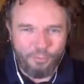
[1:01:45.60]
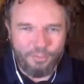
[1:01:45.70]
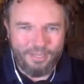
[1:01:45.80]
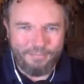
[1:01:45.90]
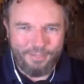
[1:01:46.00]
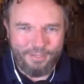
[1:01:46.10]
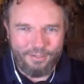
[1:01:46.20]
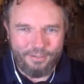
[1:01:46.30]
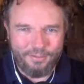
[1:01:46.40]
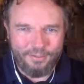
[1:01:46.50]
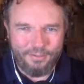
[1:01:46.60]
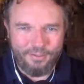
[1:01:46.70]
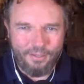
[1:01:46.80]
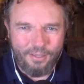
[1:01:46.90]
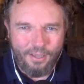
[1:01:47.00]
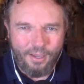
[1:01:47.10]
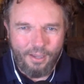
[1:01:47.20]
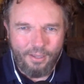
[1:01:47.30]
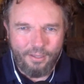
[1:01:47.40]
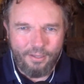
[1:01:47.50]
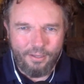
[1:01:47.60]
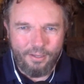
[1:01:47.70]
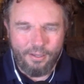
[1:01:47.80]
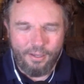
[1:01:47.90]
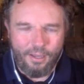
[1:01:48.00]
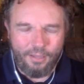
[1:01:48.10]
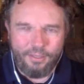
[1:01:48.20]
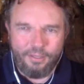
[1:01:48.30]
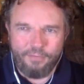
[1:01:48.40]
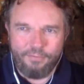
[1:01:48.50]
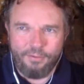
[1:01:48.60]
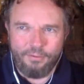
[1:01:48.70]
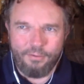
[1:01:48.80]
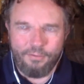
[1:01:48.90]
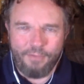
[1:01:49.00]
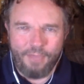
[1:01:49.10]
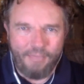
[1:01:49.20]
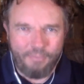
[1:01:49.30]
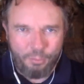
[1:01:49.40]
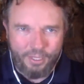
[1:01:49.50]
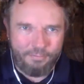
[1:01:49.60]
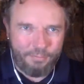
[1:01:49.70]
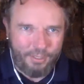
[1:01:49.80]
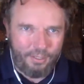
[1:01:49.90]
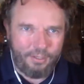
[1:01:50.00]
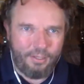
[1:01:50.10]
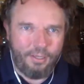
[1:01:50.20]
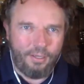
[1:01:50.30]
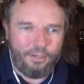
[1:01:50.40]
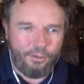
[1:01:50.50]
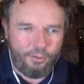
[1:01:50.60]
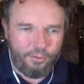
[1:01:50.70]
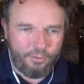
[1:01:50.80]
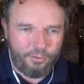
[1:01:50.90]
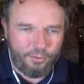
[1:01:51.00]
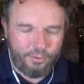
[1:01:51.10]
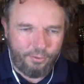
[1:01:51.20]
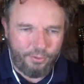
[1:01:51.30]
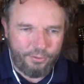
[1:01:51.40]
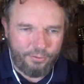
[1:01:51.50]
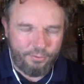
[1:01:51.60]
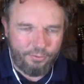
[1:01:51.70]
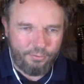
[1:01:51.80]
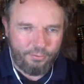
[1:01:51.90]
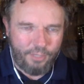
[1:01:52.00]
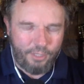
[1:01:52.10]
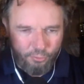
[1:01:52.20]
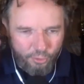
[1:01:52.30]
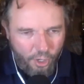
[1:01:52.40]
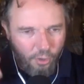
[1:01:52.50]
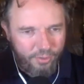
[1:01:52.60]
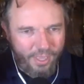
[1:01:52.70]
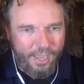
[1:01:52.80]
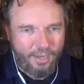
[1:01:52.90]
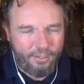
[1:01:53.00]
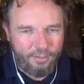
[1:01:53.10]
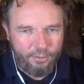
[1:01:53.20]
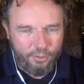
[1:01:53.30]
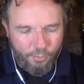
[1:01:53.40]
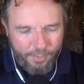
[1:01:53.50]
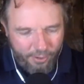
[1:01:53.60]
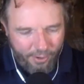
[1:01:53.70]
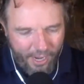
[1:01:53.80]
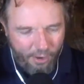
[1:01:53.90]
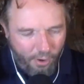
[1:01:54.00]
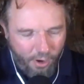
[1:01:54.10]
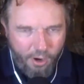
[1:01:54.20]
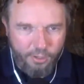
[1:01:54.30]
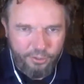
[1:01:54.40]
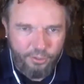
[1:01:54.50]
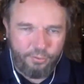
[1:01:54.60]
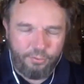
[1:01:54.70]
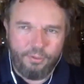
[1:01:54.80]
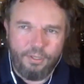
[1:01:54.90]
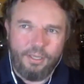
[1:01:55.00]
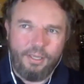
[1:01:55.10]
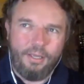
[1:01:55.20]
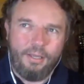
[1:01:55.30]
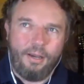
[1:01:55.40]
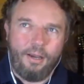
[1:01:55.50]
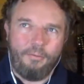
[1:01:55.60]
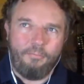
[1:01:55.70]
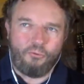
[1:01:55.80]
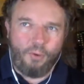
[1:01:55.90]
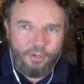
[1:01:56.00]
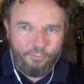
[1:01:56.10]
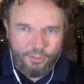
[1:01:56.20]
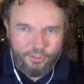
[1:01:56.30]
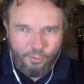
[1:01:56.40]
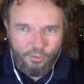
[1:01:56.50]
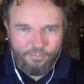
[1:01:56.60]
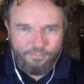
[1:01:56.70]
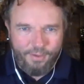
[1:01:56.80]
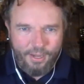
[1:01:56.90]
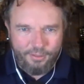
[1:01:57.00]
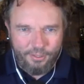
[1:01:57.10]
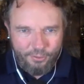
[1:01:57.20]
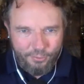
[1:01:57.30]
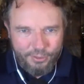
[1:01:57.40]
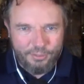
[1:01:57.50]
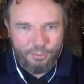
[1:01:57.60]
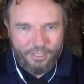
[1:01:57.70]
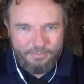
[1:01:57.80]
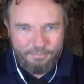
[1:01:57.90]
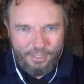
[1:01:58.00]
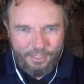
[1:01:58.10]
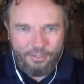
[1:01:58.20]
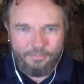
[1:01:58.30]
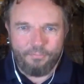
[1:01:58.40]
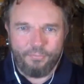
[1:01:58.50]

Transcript: plan b exactly i think if you if you have a plan b you know you're you're going to and you know that no matter how hard you uh, try to ignore the fact that there is a plan B,